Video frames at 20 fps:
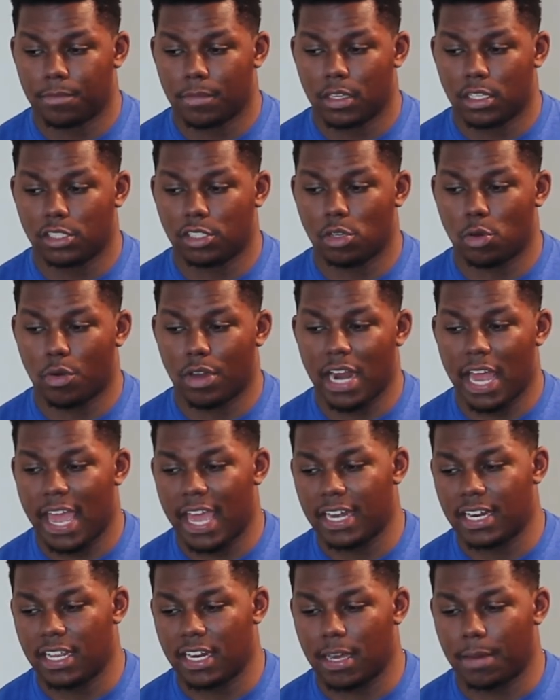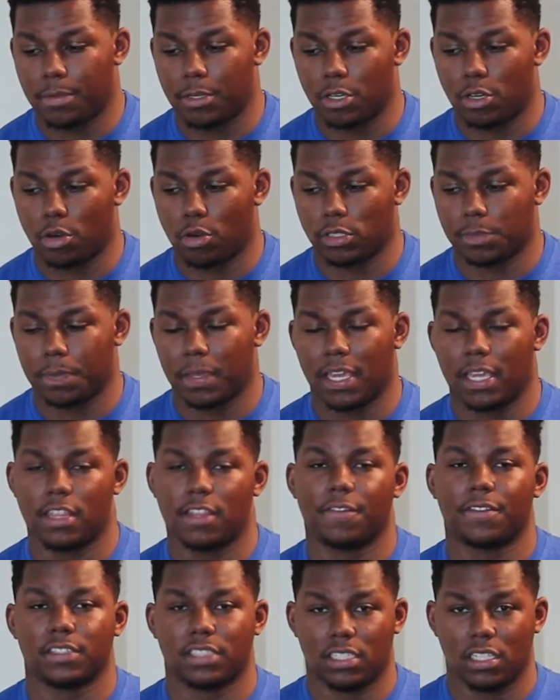So what I ended up doing was picking
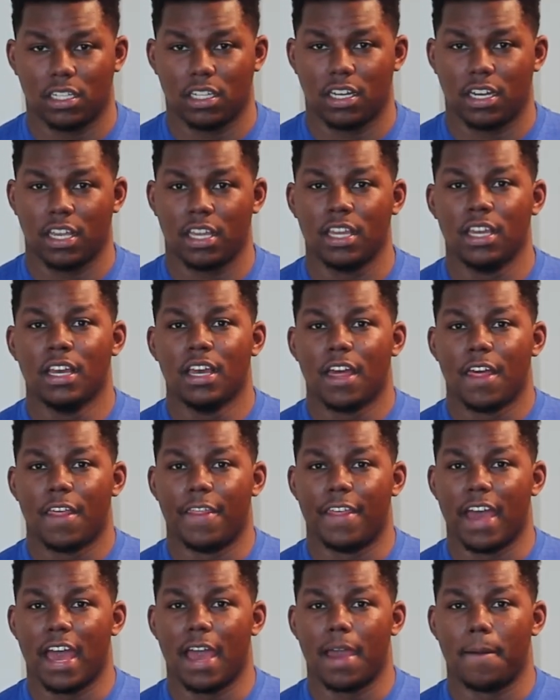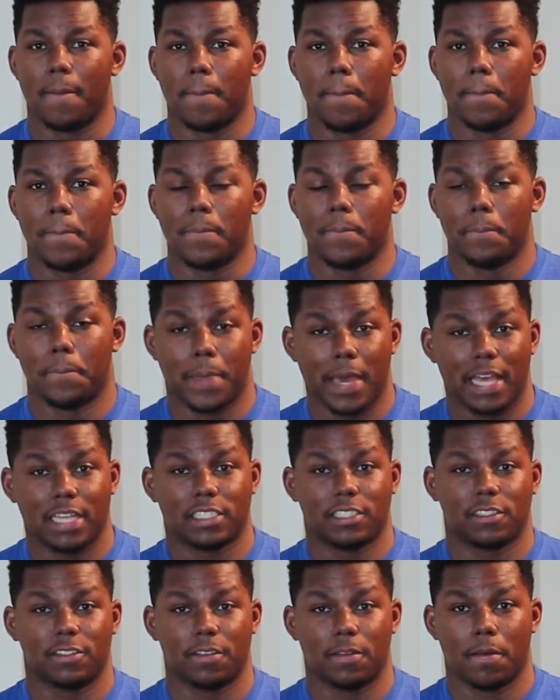the facility that
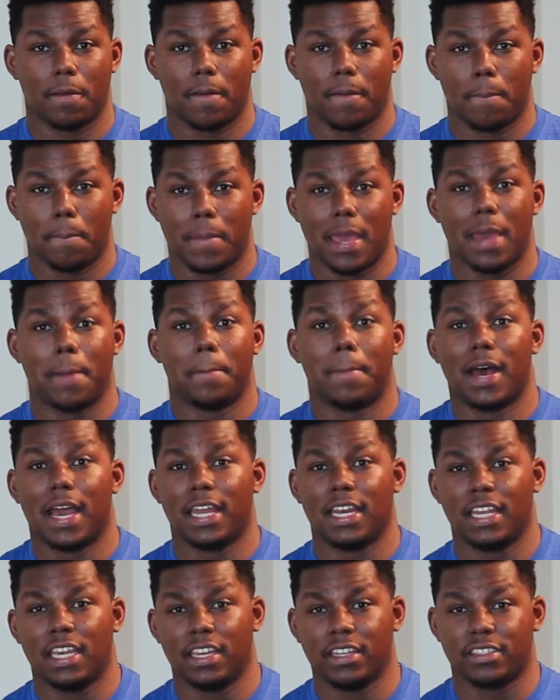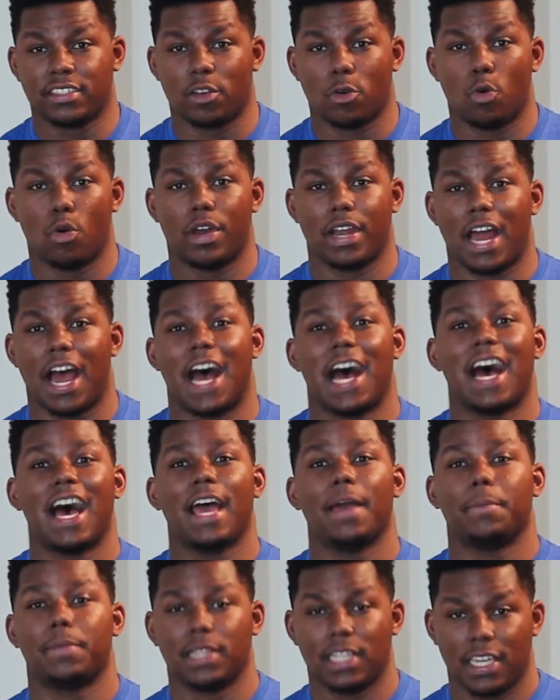best met my needs and what
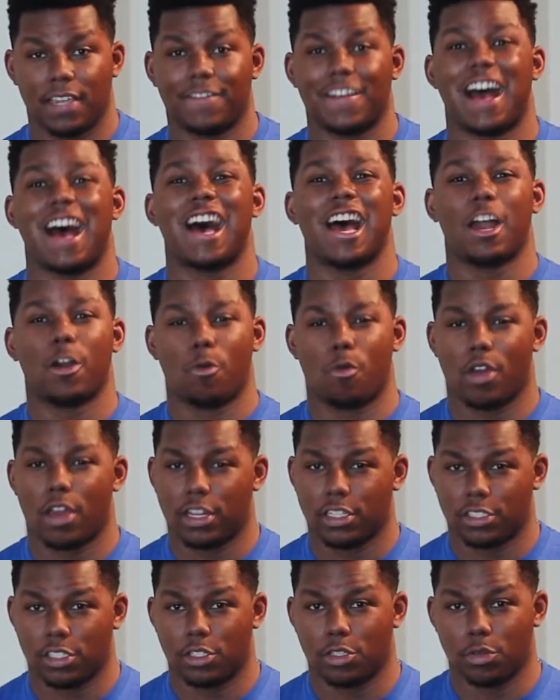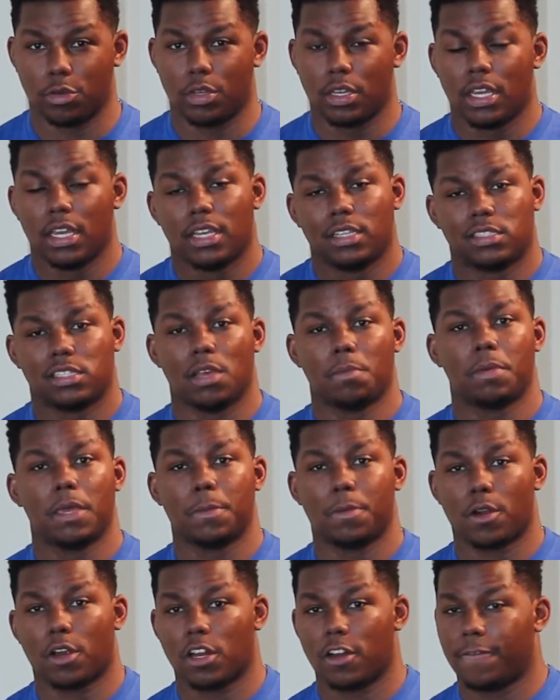I believe I wanted to do. Some
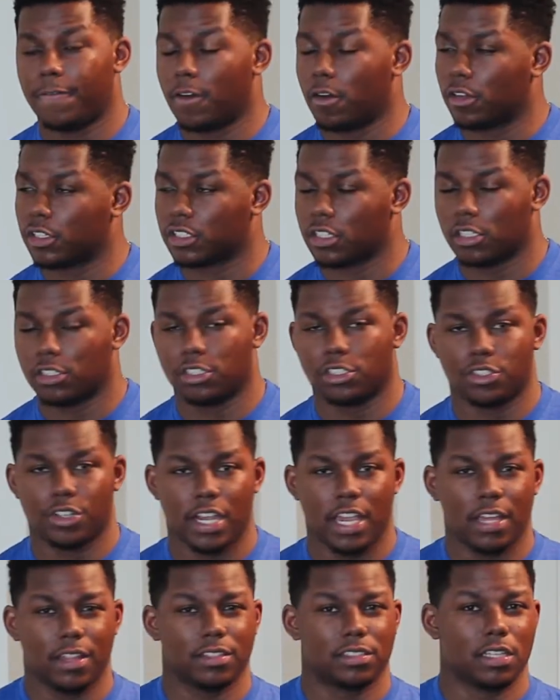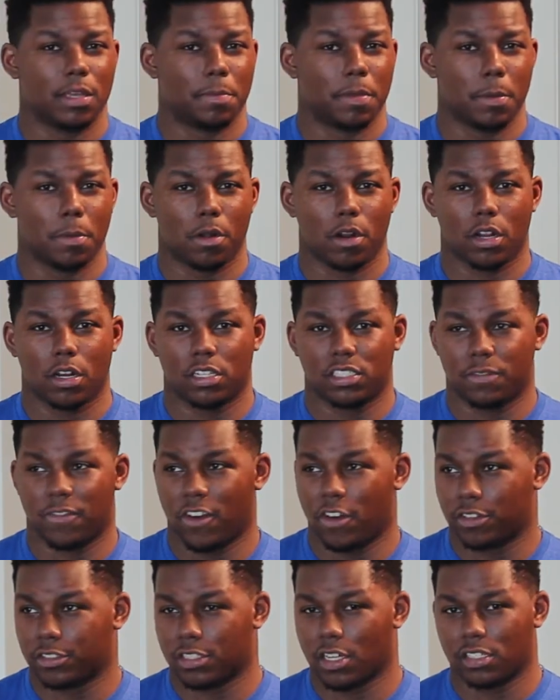people are going to focus on strength, some people are going to
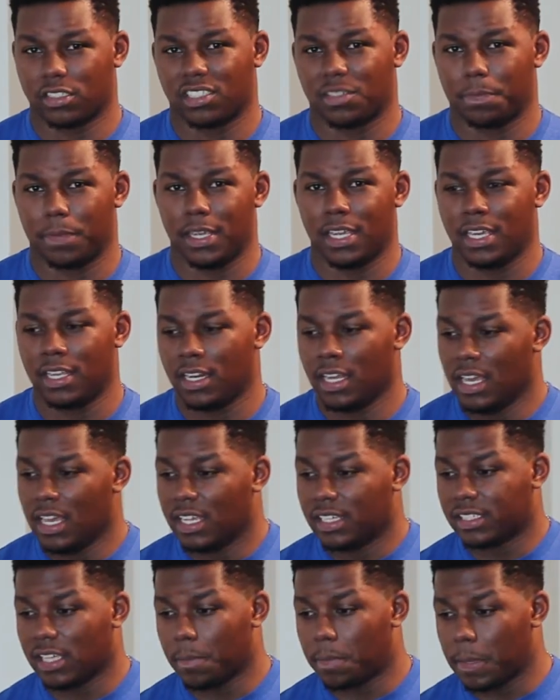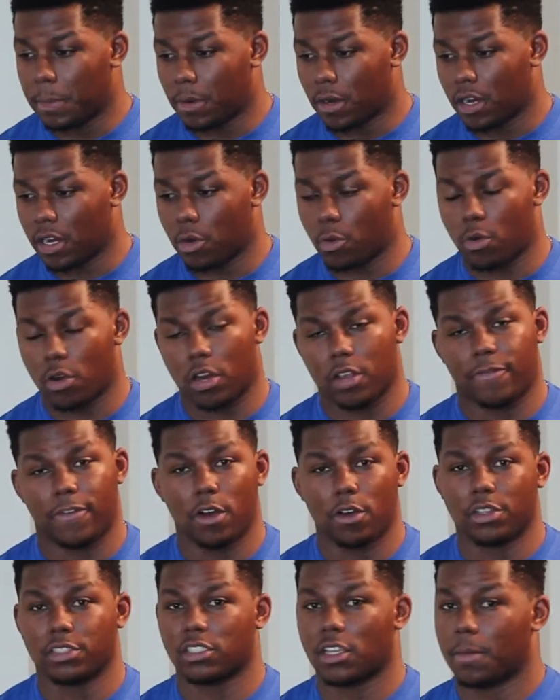focus on speed, some people are going to
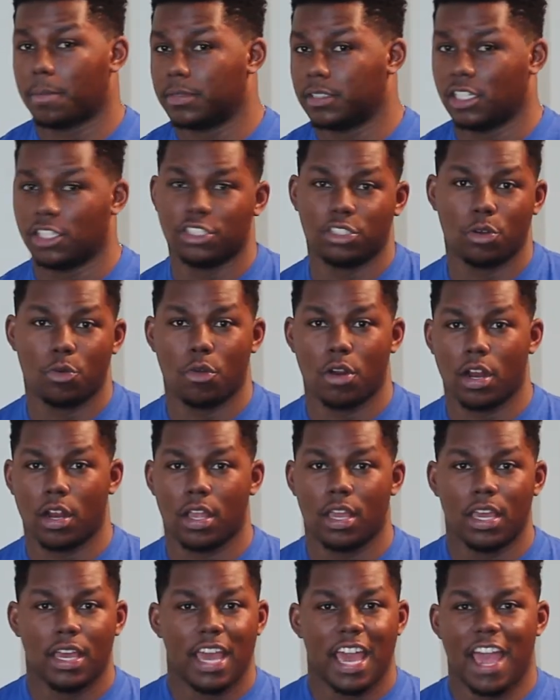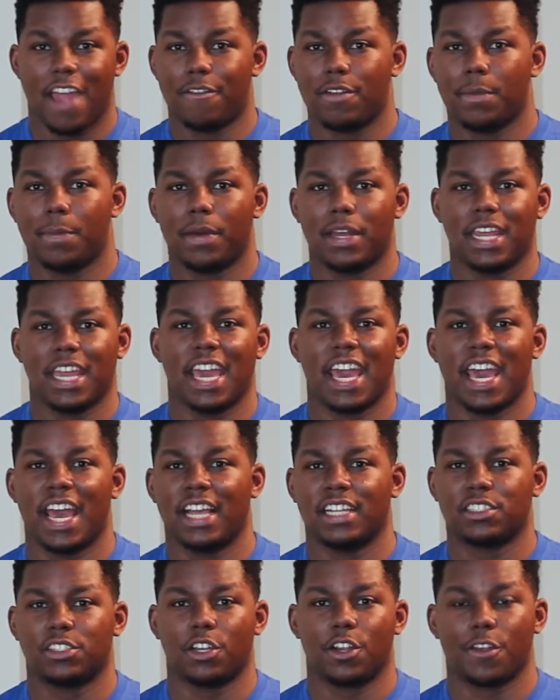focus on position work. Everybody
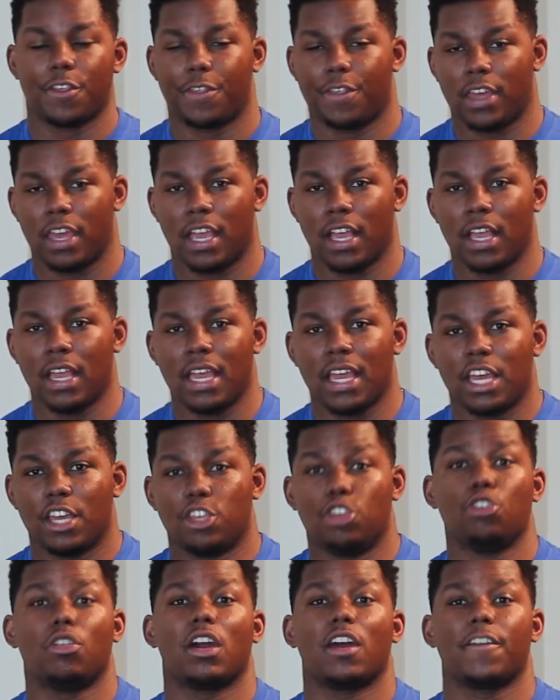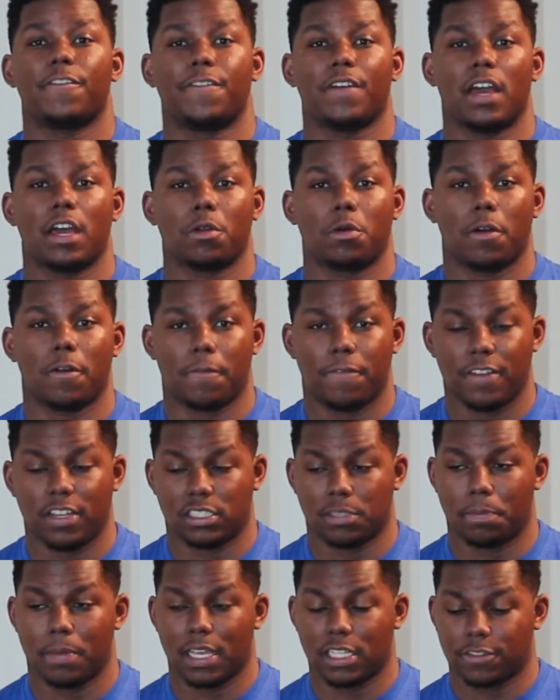has their thing. You got to find what
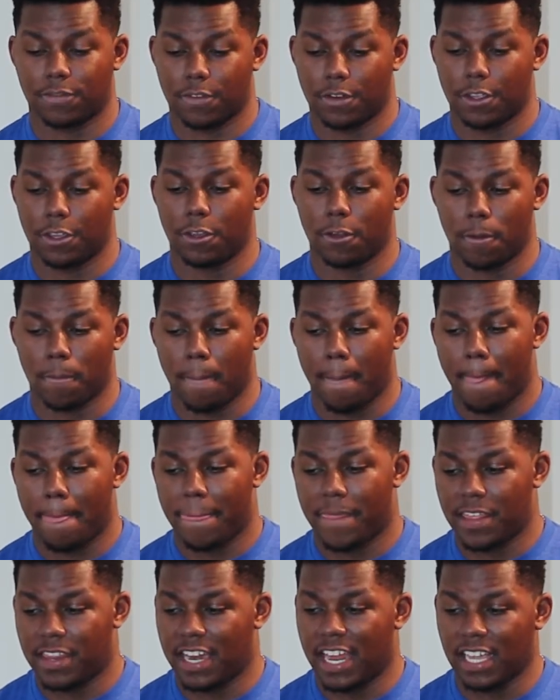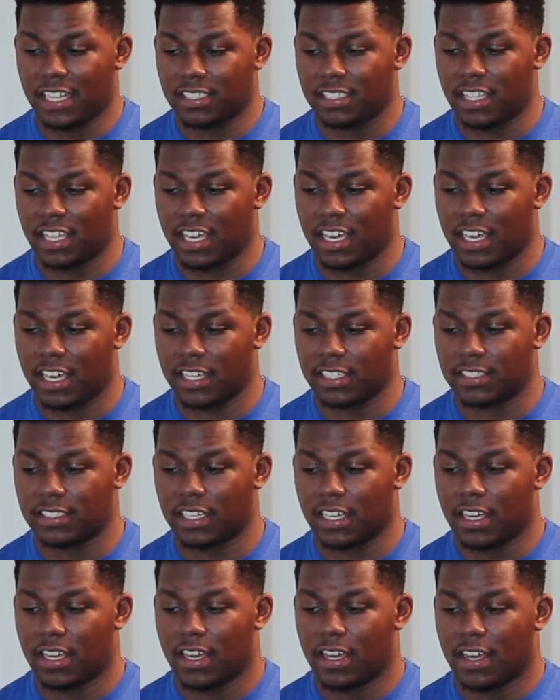fits best for you. The next thing is,